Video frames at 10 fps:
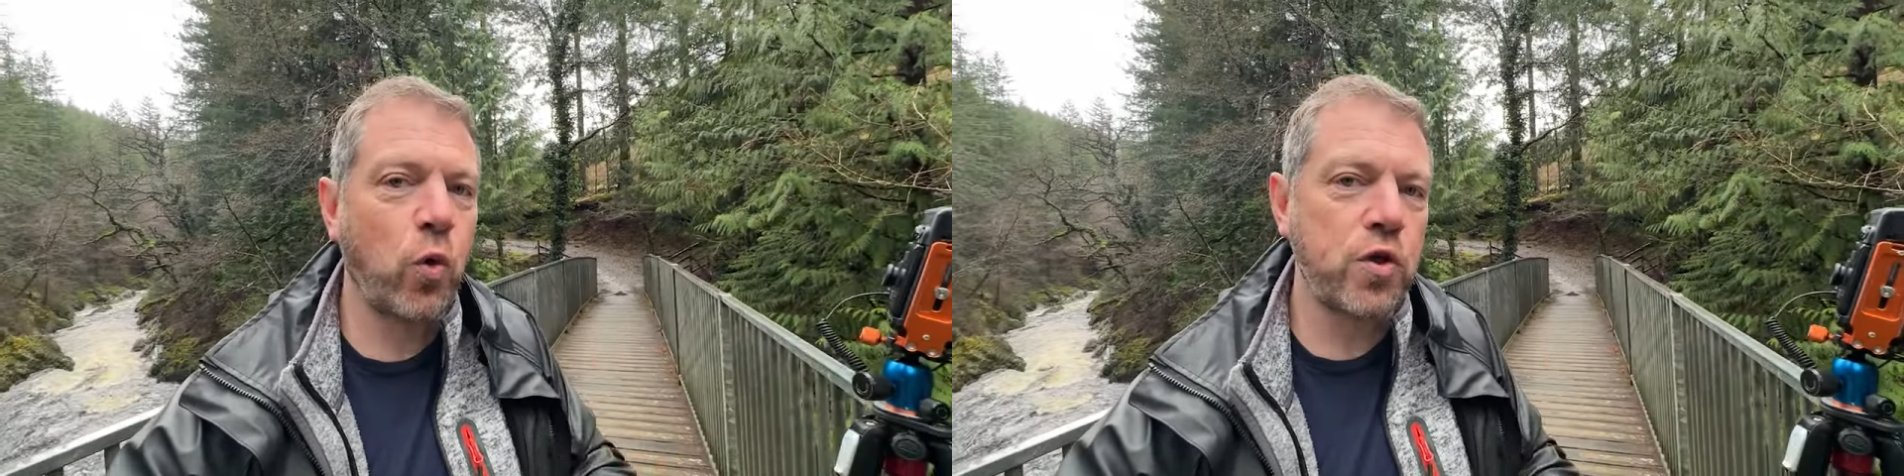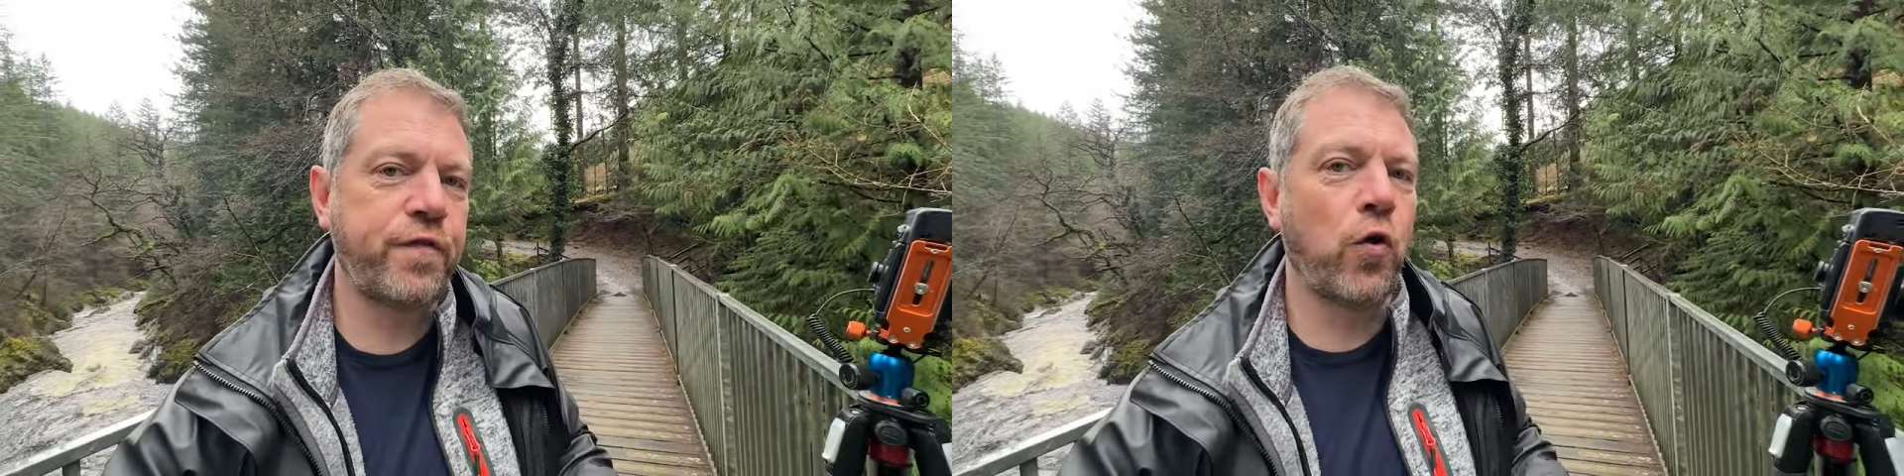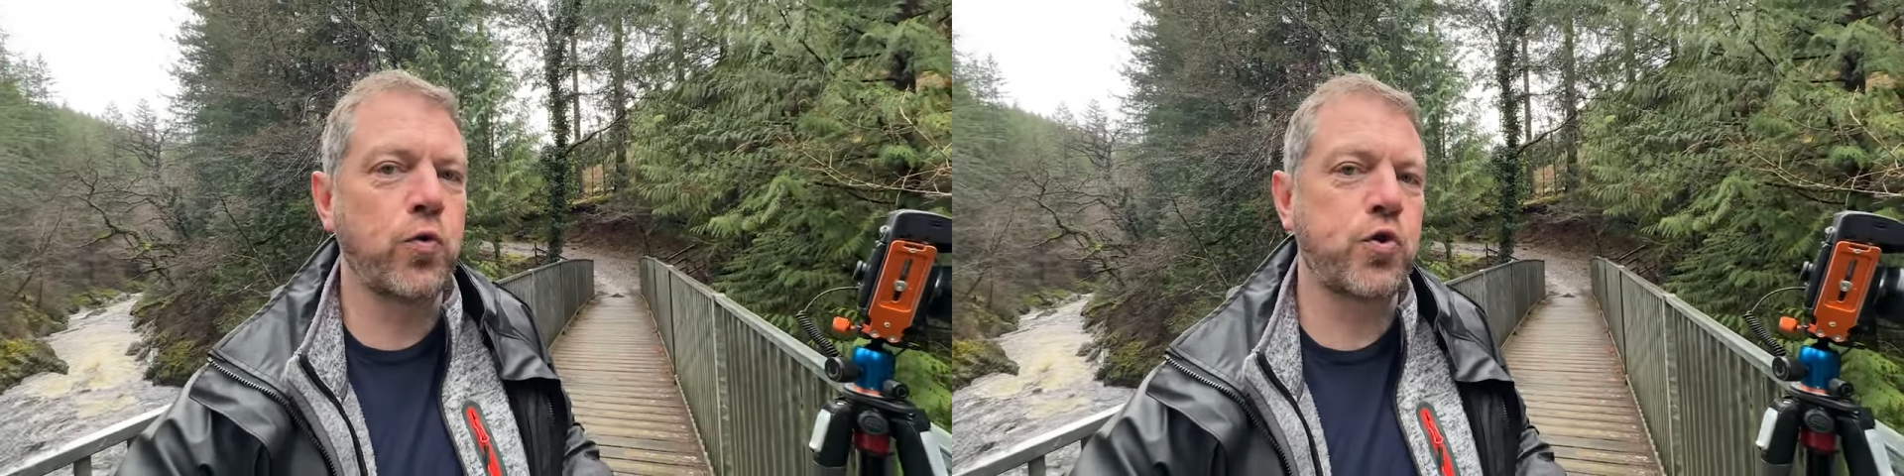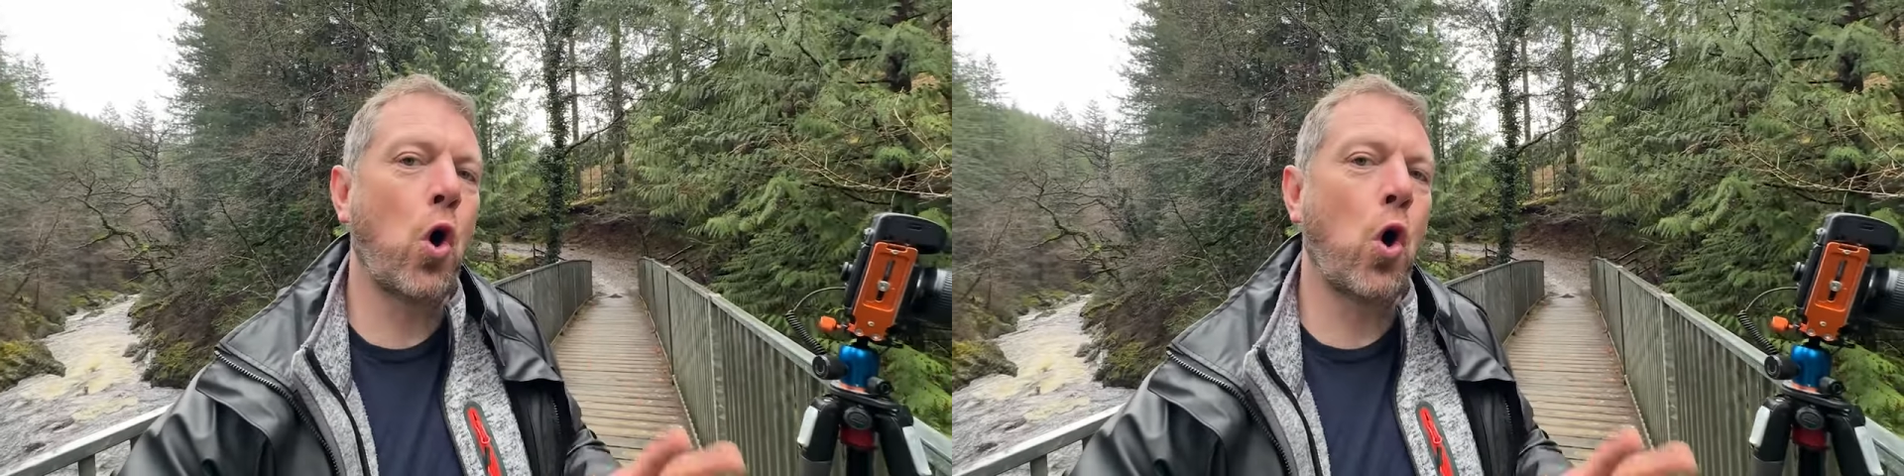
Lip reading: waterfalls,